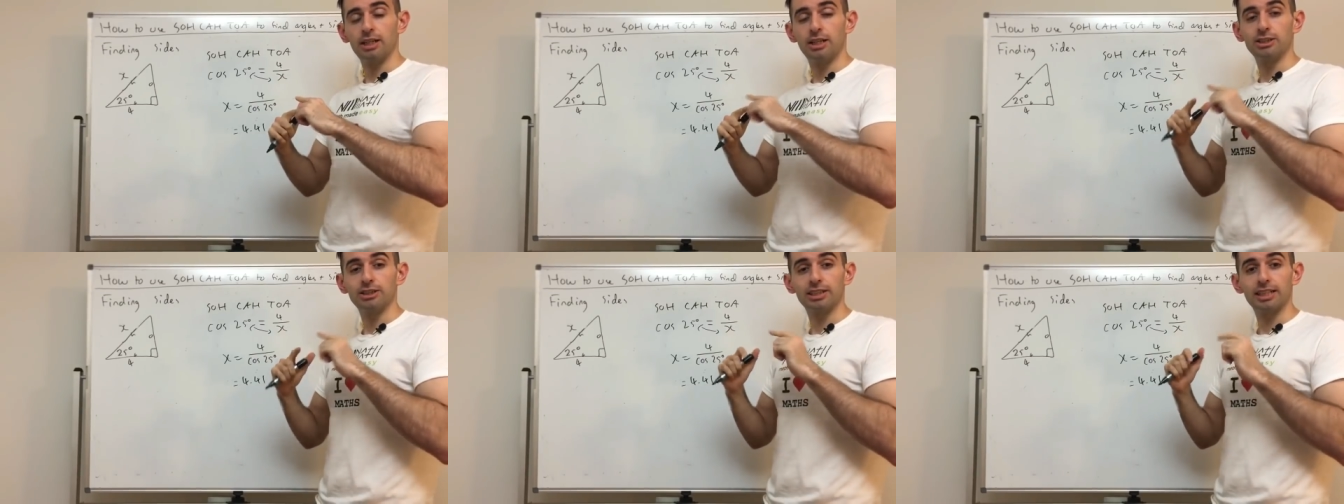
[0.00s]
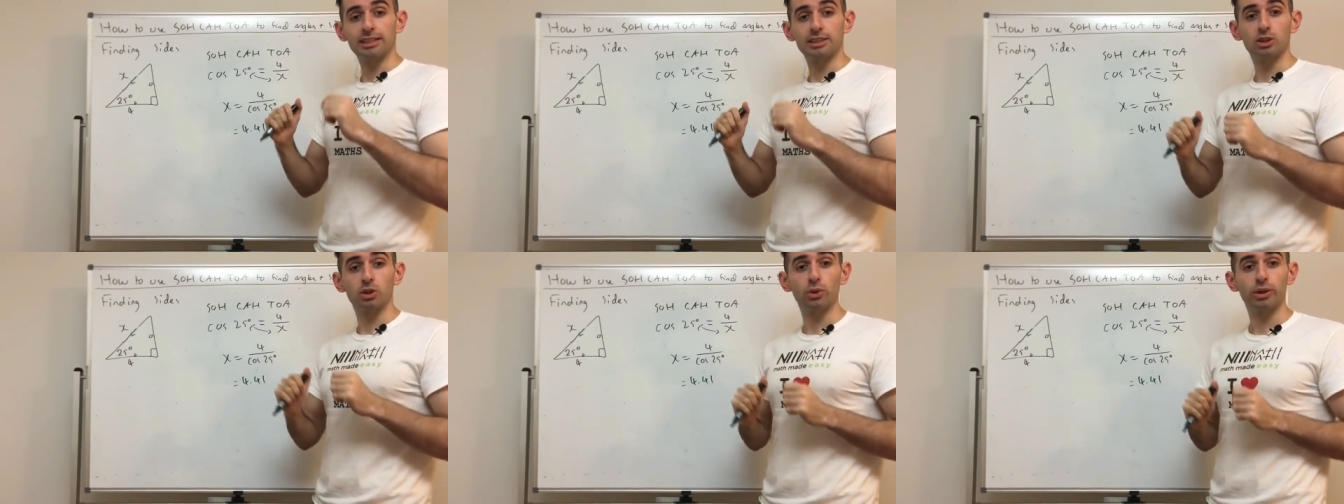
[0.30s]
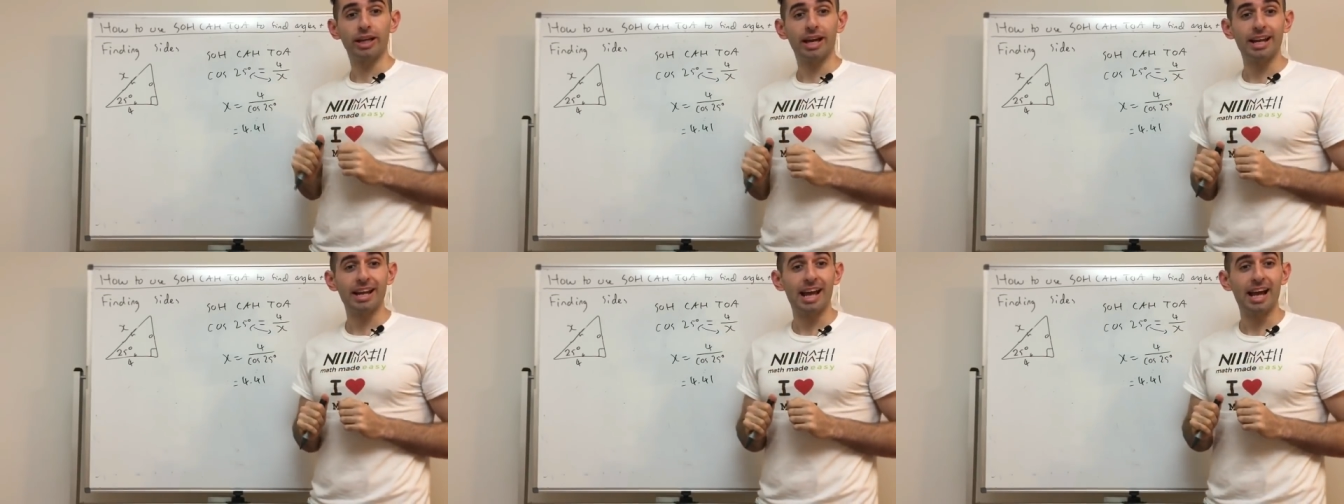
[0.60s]
So let's
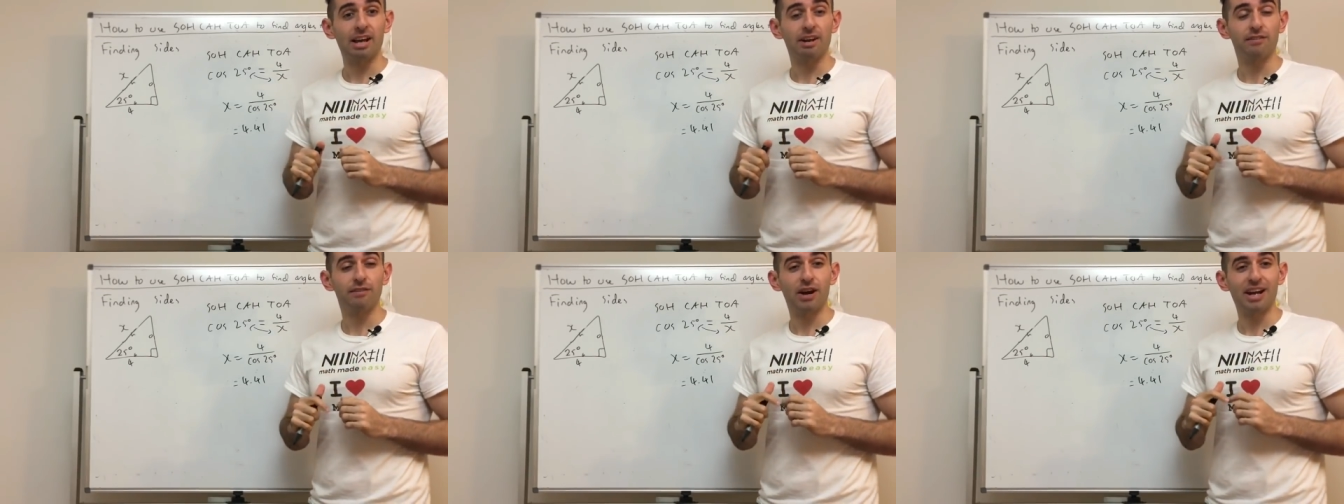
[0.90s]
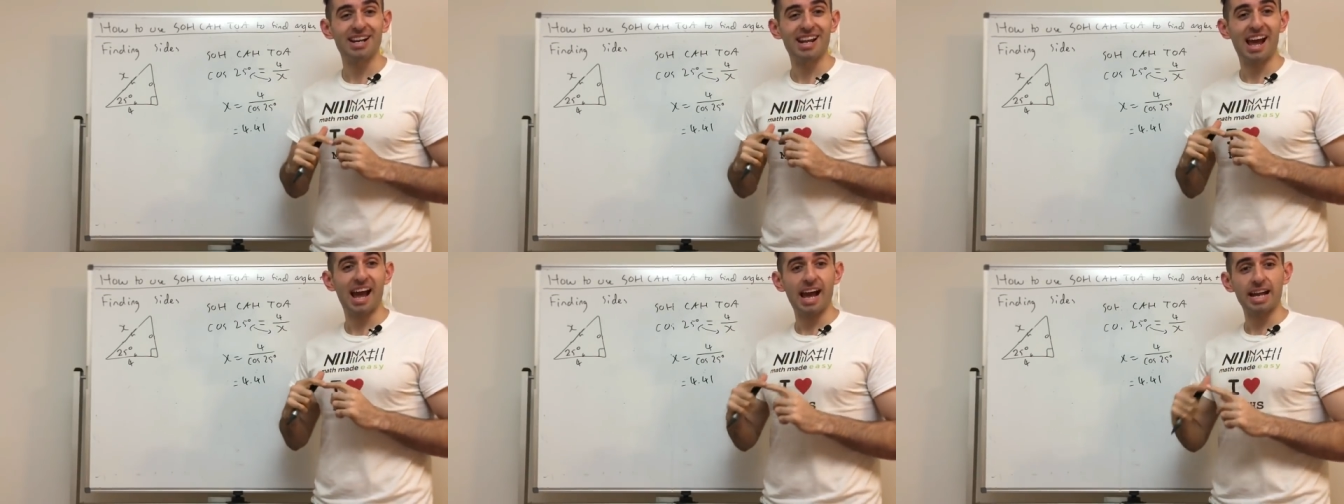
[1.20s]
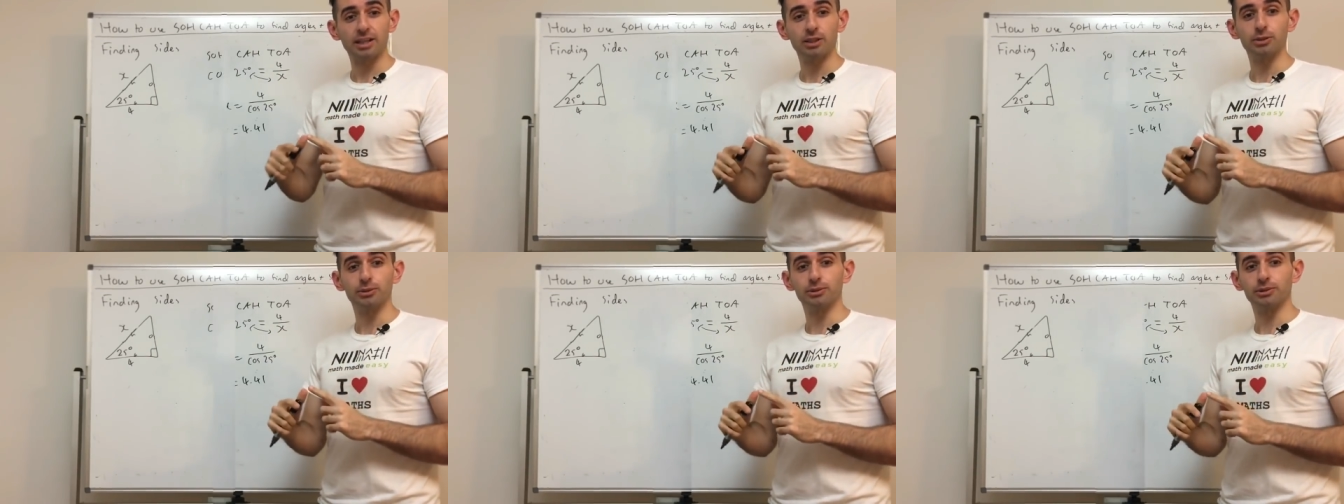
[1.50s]
look at how to find
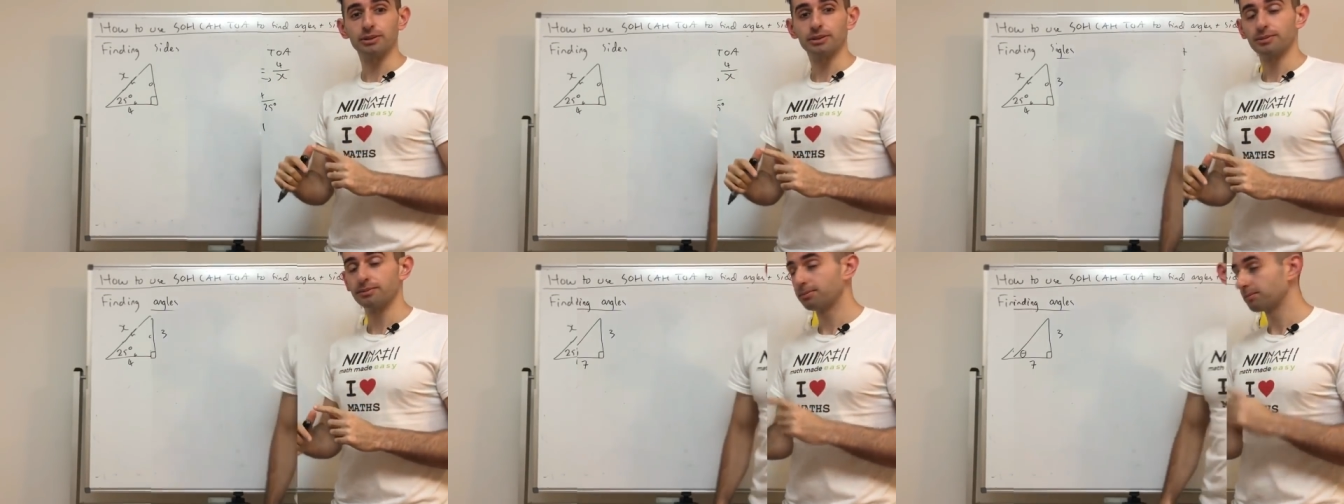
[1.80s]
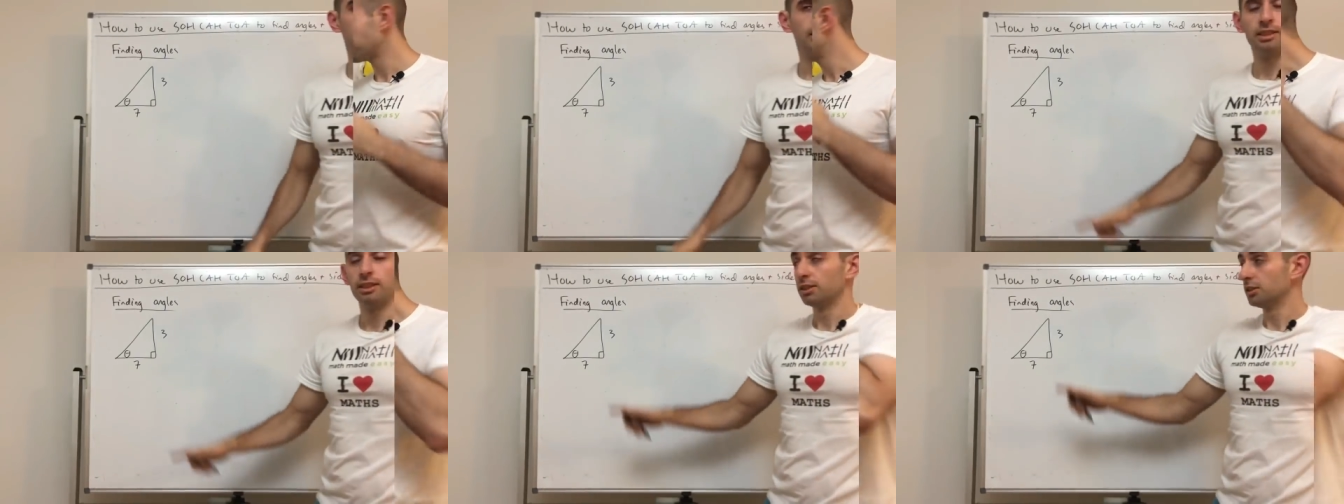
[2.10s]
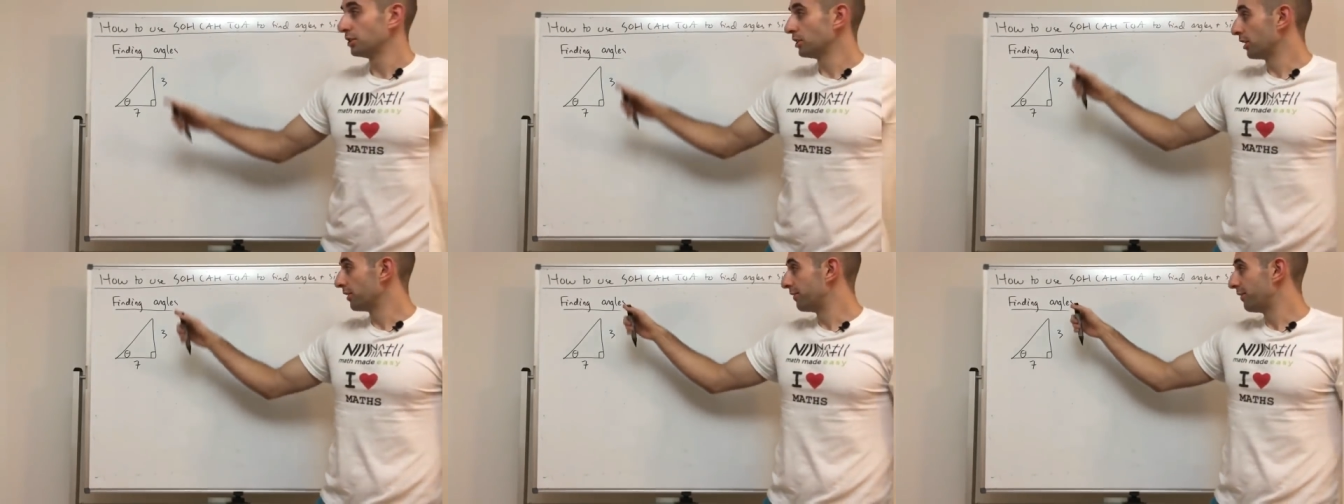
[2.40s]
angles.
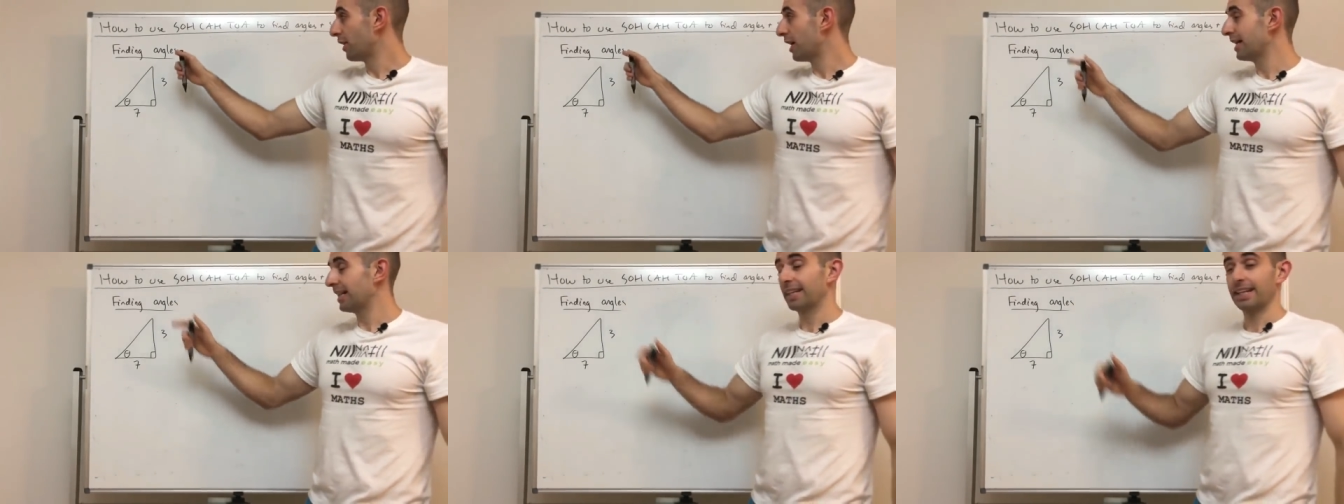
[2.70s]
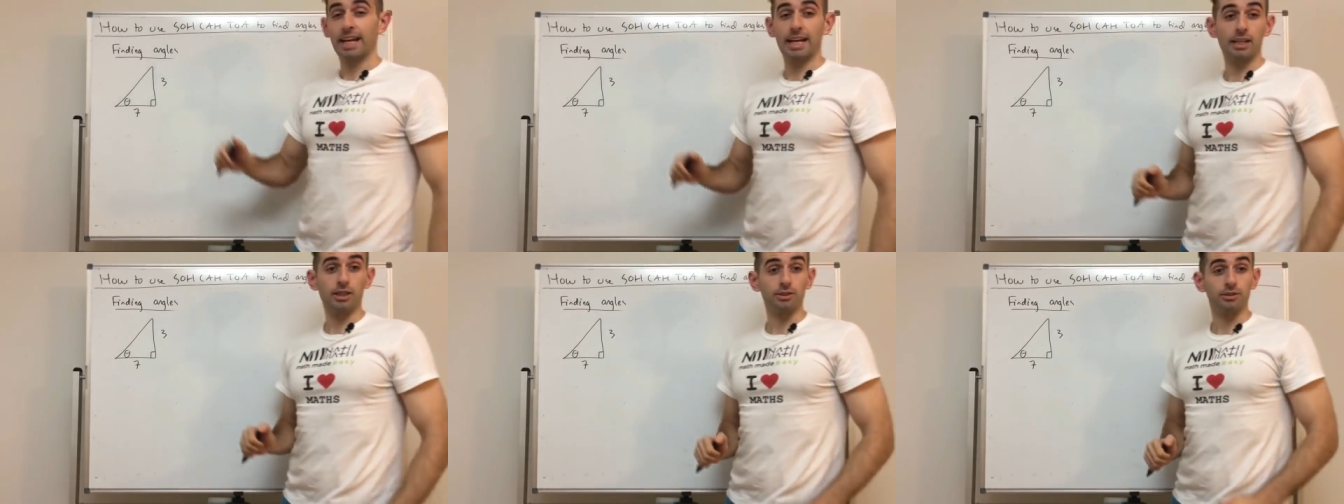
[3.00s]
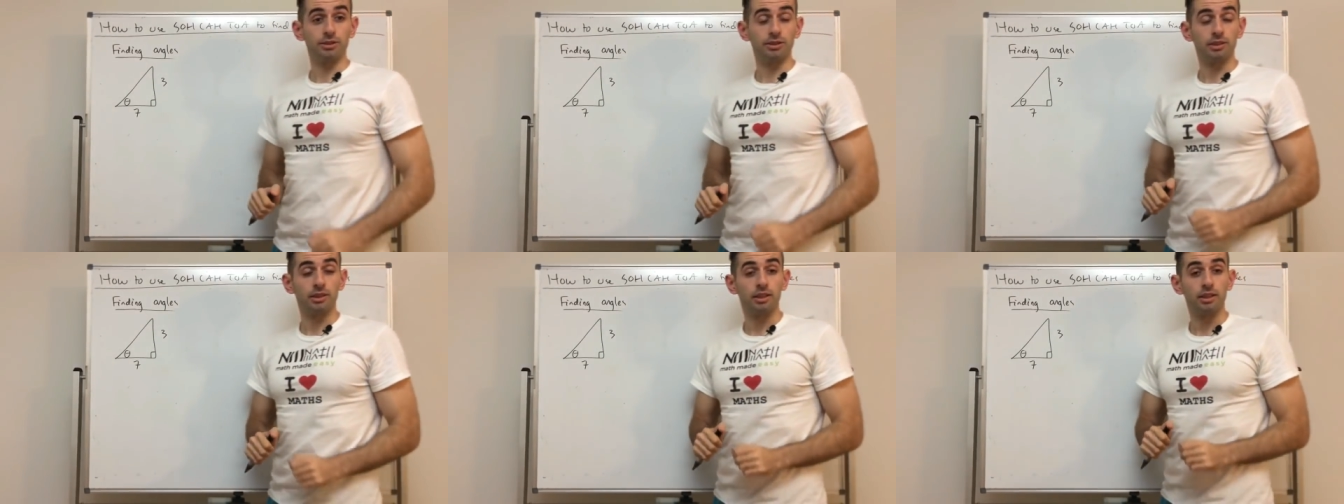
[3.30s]
So finding
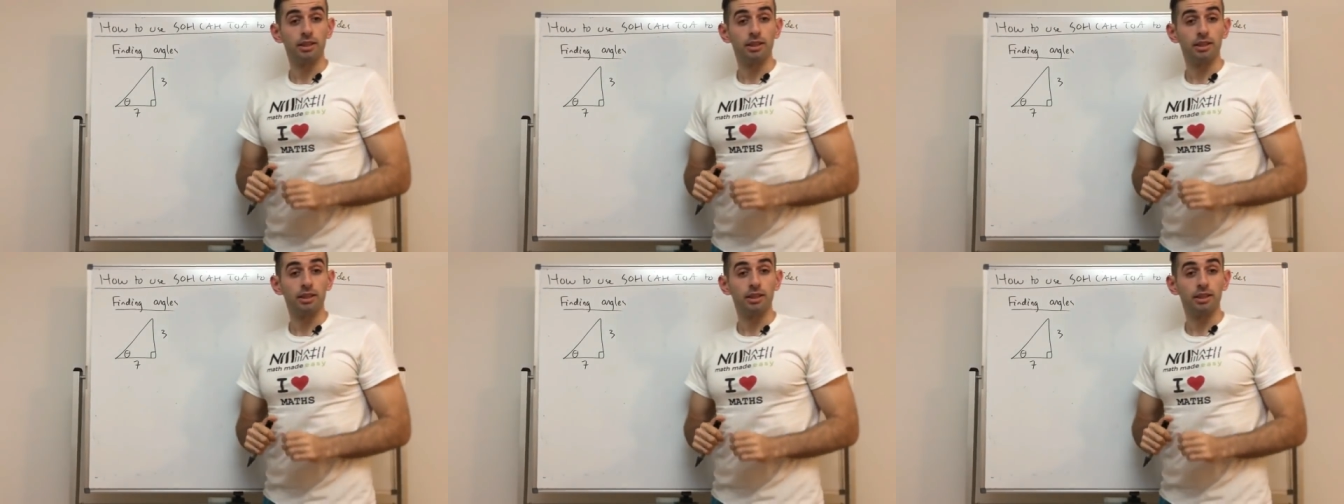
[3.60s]
angles.